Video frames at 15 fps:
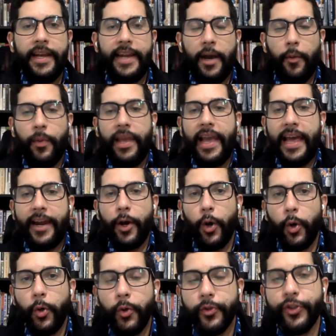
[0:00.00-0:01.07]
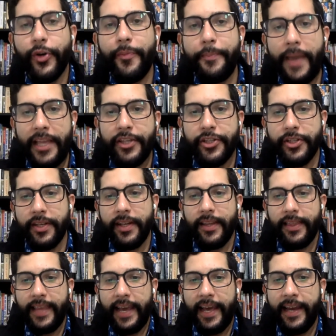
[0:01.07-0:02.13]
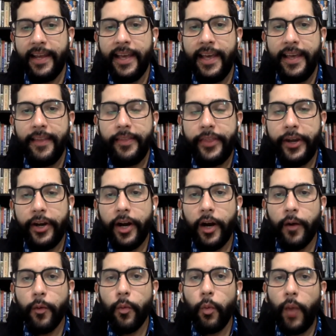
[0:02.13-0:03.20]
Now, we had also mentioned that there are